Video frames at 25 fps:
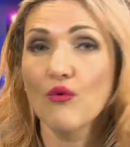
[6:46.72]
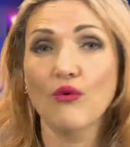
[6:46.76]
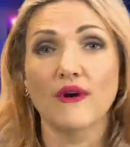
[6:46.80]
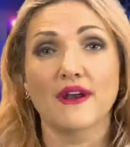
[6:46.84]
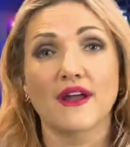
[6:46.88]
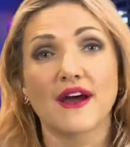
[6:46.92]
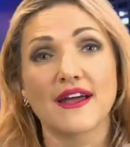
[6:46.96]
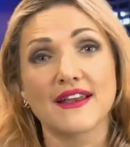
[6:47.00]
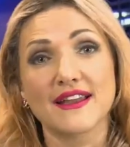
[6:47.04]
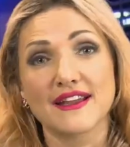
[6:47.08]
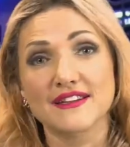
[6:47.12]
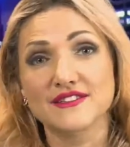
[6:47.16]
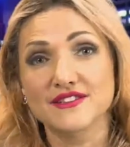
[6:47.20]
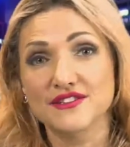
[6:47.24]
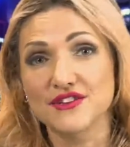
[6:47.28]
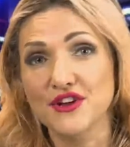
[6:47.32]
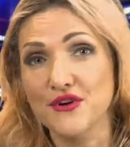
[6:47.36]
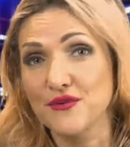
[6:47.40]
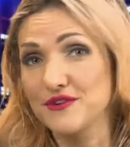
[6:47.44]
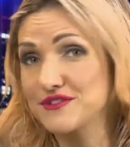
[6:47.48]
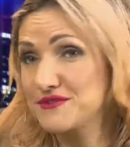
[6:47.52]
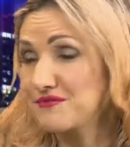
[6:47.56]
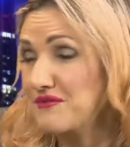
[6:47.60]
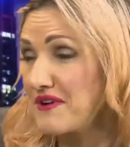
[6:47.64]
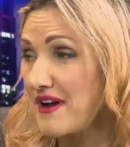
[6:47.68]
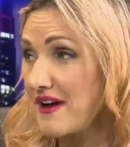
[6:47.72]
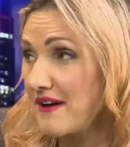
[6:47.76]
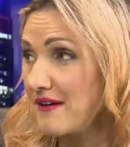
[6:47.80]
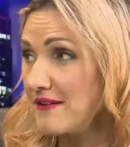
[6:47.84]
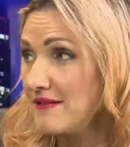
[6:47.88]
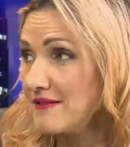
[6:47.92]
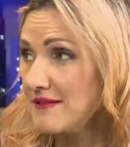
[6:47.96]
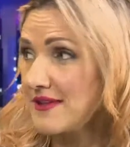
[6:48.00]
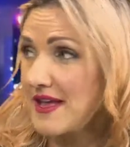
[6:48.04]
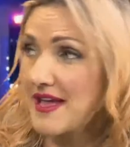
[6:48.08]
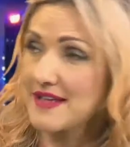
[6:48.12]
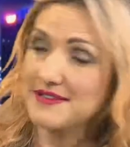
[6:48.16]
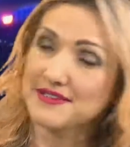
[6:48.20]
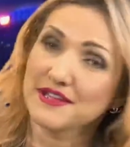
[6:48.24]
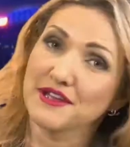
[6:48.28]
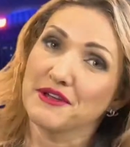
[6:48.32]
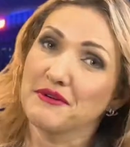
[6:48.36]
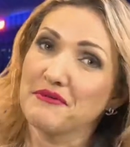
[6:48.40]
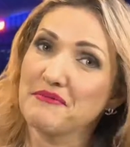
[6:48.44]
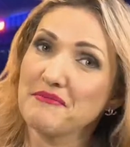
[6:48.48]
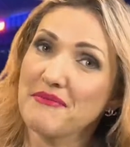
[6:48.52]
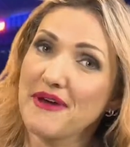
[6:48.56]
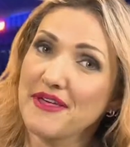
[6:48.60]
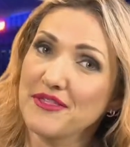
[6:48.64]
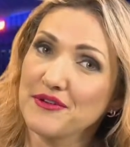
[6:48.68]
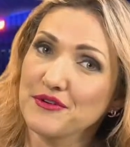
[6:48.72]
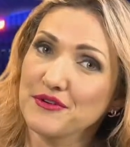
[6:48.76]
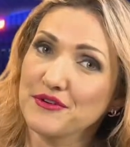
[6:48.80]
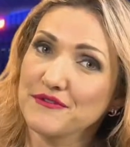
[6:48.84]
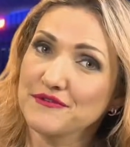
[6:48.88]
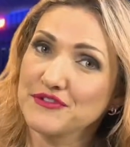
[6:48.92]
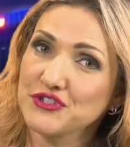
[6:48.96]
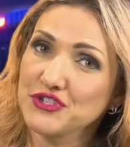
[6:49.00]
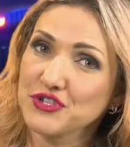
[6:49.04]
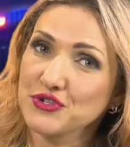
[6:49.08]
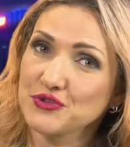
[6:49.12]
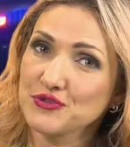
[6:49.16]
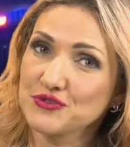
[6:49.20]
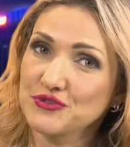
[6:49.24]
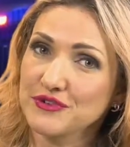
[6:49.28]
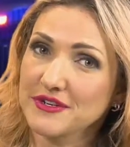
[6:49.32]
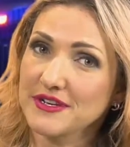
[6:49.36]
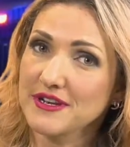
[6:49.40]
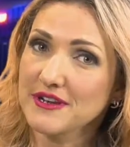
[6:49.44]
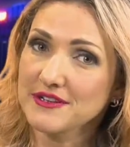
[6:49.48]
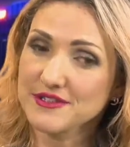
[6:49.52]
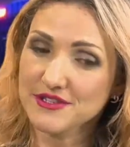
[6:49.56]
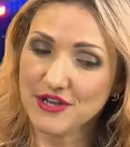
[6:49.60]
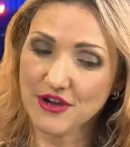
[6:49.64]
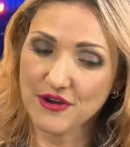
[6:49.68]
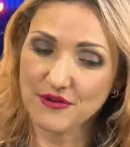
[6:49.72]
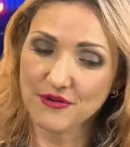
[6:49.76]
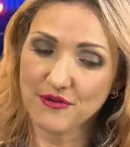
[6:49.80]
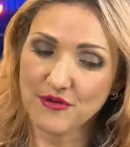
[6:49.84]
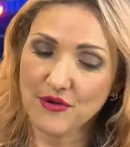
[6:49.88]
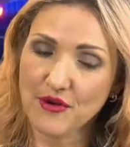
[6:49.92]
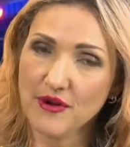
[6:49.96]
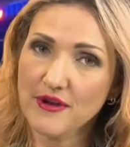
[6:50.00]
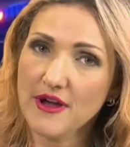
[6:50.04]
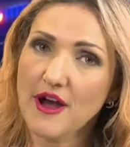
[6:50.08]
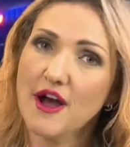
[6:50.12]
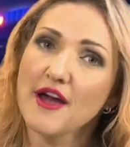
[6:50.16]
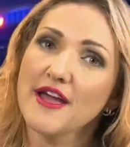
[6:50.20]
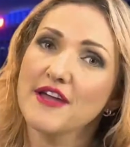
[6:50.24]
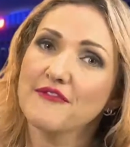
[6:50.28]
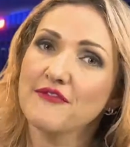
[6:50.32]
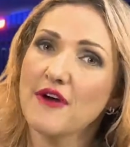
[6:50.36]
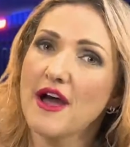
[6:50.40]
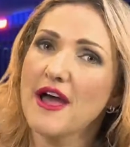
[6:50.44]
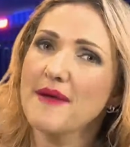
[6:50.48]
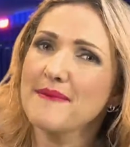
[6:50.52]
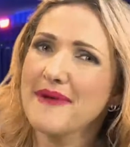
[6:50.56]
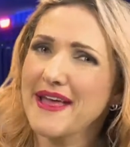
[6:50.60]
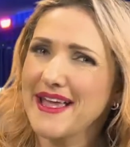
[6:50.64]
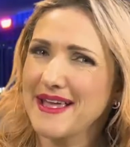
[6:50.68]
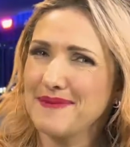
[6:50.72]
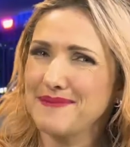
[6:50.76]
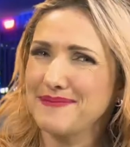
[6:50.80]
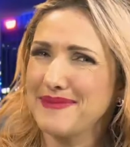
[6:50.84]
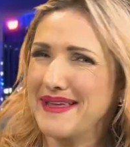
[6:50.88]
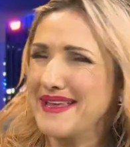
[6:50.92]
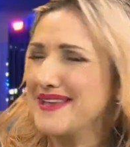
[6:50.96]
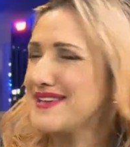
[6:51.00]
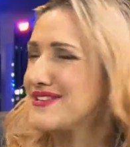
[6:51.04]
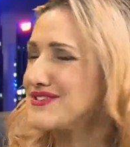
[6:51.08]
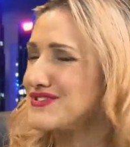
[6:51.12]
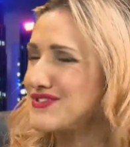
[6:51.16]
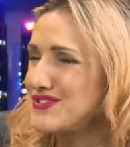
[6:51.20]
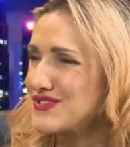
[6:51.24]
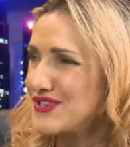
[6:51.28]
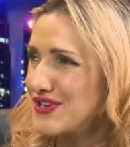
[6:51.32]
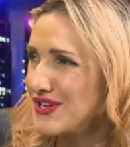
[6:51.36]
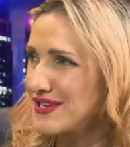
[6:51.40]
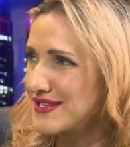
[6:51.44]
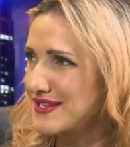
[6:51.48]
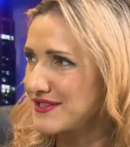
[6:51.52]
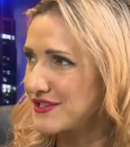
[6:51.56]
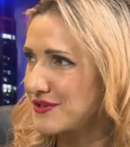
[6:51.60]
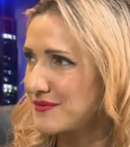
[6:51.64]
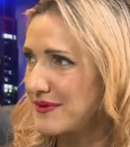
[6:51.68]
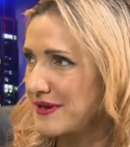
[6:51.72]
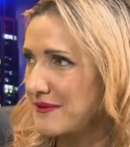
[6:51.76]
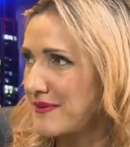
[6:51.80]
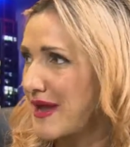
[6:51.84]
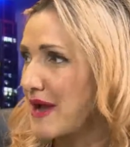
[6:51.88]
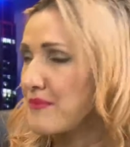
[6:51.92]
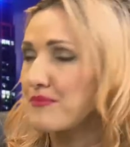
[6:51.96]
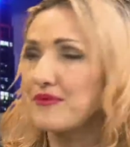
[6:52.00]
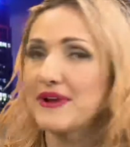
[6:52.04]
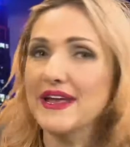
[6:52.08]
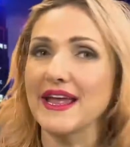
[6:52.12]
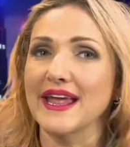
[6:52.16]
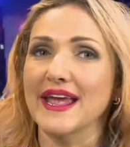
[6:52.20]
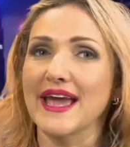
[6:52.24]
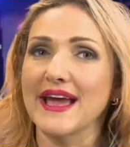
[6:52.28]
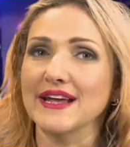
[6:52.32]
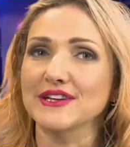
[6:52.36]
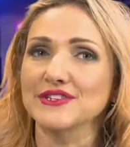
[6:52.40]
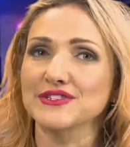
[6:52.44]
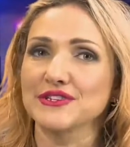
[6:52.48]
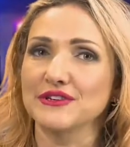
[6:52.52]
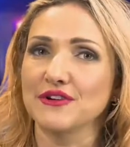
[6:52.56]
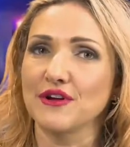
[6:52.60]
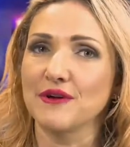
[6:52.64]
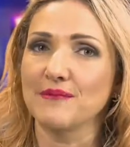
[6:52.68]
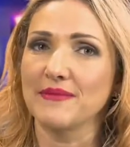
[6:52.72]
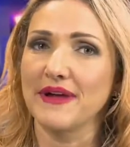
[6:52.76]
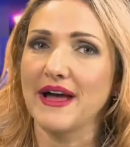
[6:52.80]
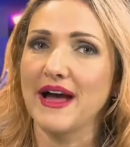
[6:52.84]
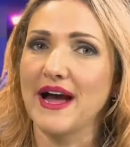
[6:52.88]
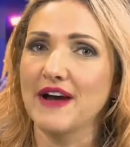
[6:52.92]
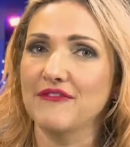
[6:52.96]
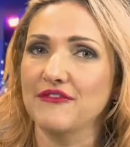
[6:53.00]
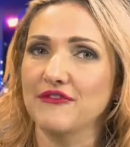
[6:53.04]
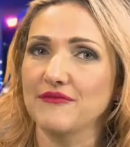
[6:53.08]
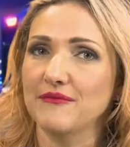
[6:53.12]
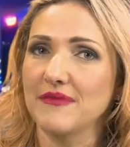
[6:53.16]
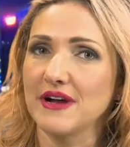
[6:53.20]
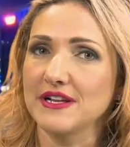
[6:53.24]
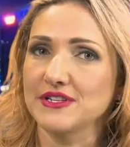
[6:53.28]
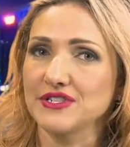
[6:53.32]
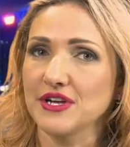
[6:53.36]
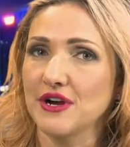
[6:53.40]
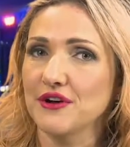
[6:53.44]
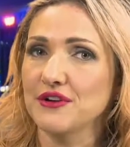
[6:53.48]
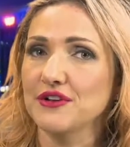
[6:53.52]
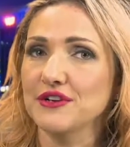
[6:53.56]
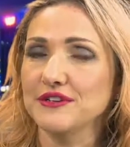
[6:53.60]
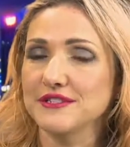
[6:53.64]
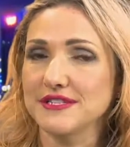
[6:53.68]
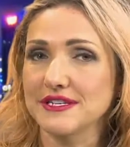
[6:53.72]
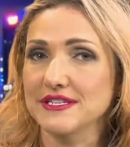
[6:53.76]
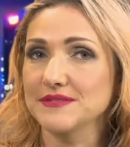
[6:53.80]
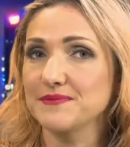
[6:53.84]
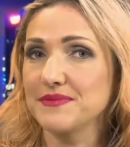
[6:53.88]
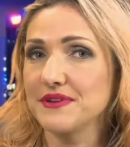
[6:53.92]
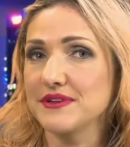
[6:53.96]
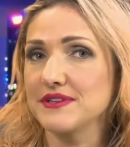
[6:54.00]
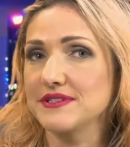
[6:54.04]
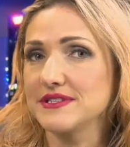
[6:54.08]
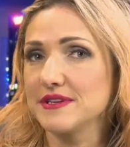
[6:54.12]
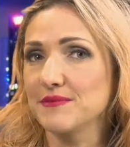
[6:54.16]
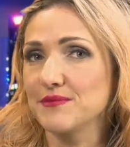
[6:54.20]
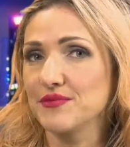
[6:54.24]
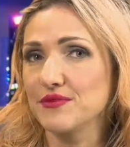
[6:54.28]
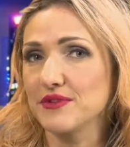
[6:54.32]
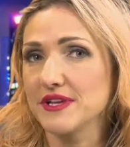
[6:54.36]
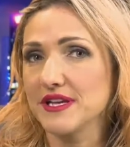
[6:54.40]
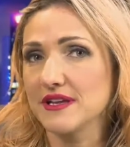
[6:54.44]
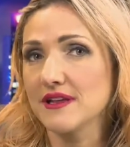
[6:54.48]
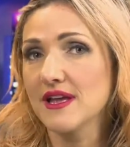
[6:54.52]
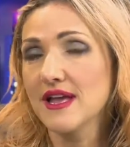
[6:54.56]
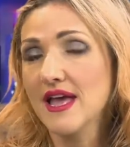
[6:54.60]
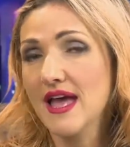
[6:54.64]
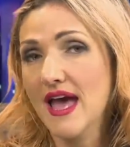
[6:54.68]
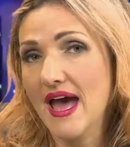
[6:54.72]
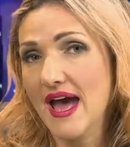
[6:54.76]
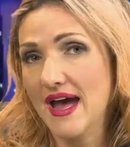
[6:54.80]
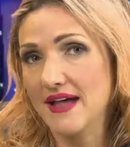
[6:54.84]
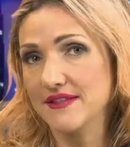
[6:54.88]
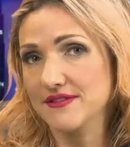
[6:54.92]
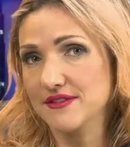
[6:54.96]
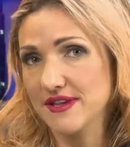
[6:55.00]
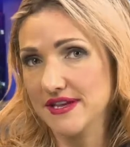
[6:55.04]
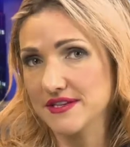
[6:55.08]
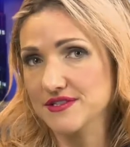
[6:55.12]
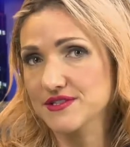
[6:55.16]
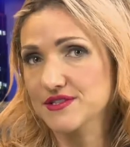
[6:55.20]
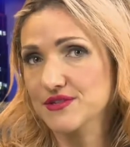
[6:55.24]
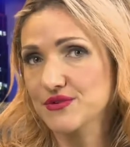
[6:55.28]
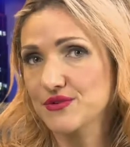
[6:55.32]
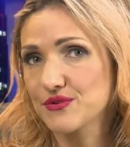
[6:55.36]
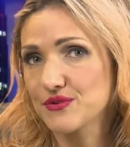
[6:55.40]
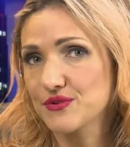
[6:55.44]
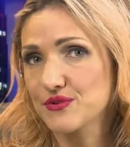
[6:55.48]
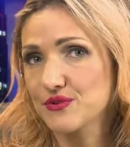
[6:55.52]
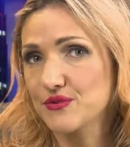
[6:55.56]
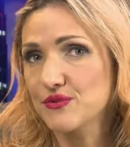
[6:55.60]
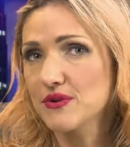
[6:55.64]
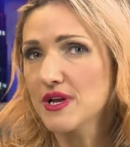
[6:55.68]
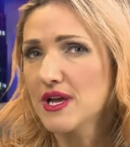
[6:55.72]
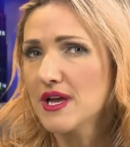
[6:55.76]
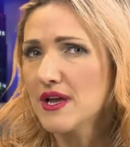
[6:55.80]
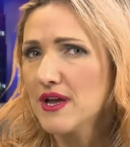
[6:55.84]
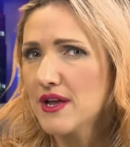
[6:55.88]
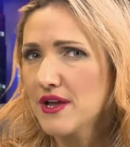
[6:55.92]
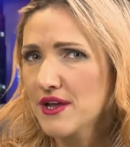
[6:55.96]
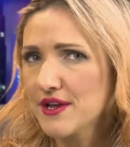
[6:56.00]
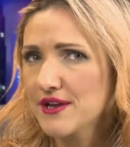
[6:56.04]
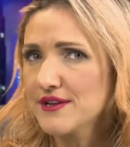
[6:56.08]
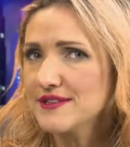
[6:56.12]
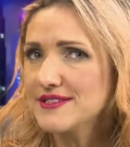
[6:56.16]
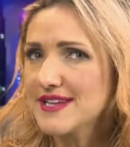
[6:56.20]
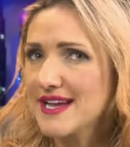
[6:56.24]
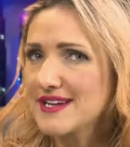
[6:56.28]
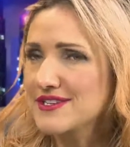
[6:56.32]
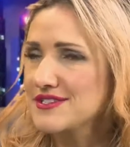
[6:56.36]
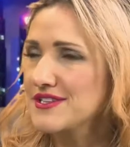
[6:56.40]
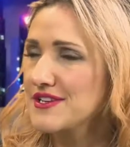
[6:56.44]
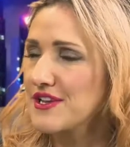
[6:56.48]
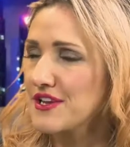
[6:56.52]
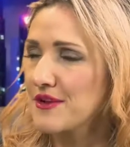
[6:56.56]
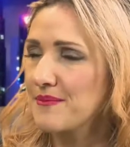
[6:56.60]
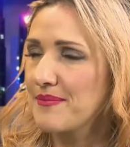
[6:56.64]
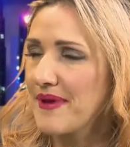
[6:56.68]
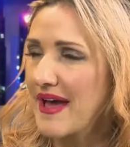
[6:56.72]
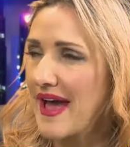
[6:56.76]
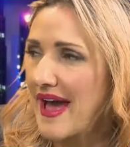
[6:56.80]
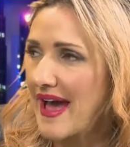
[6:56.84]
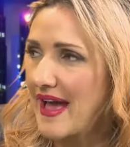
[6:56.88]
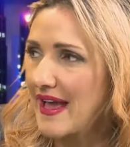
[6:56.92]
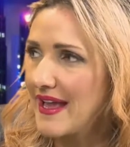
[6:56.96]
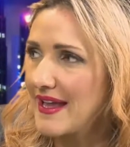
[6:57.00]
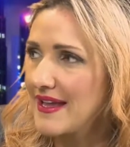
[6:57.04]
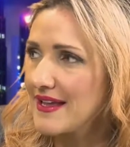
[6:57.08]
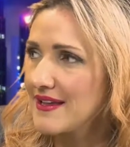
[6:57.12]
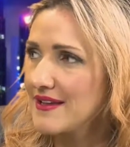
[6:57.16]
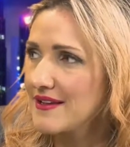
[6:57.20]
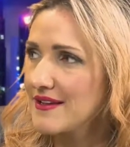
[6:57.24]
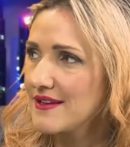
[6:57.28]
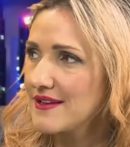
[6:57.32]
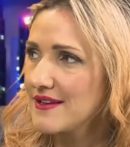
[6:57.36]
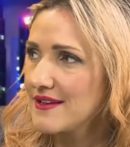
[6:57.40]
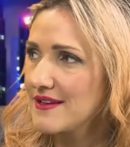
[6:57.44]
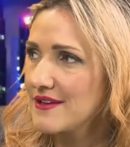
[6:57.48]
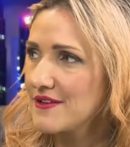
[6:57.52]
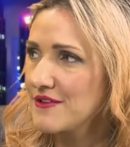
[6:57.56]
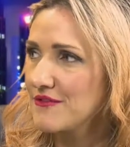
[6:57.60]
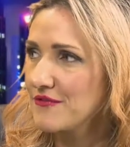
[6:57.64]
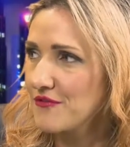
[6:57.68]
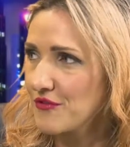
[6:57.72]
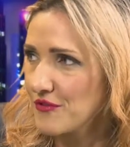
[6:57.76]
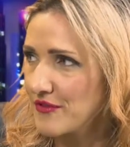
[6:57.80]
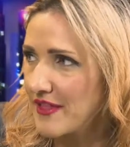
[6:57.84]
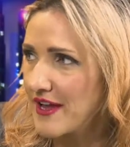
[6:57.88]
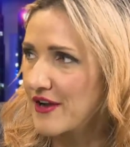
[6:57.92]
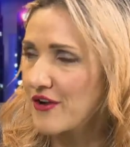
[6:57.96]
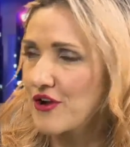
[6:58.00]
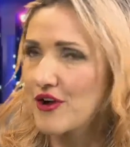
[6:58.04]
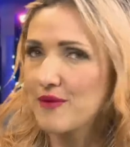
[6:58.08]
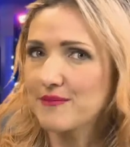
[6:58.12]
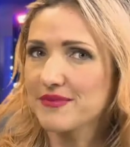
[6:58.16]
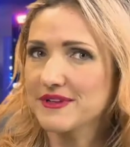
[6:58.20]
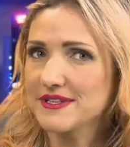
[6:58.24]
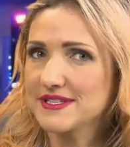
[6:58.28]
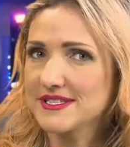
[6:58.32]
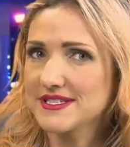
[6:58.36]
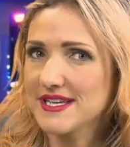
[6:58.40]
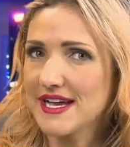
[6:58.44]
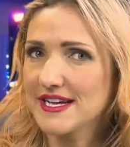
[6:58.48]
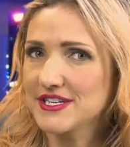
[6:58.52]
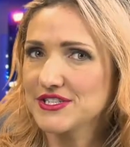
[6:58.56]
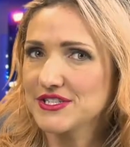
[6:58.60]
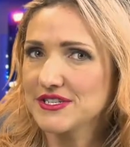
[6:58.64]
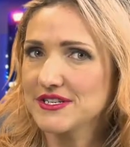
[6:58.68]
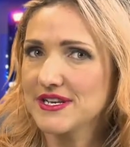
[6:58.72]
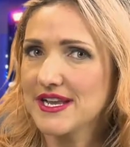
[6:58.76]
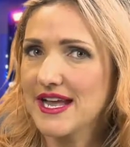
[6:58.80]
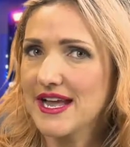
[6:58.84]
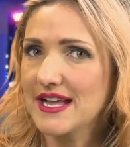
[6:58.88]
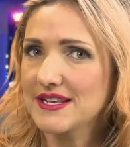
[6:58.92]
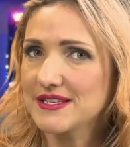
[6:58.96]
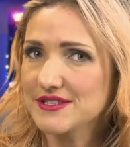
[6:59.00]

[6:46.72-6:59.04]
What I need to know as well, as a mother of children, so if I may be concerned a little bit about bringing action on behalf of my child who's experiencing bullying at their school, who's actually going to pay for that compensation?